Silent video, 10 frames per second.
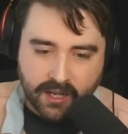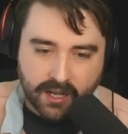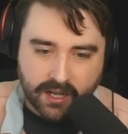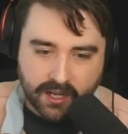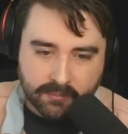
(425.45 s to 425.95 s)

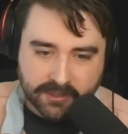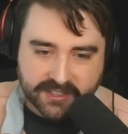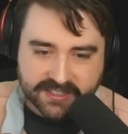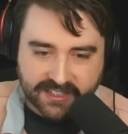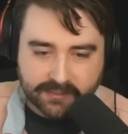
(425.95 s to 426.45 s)
But
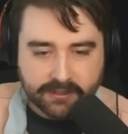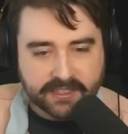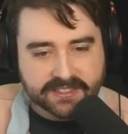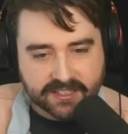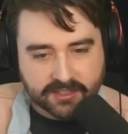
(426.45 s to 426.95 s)
this kind of
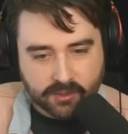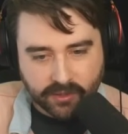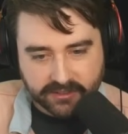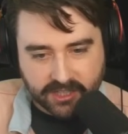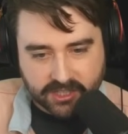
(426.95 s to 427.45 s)
leans into
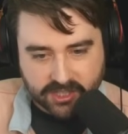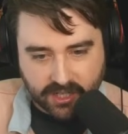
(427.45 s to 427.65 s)
our niche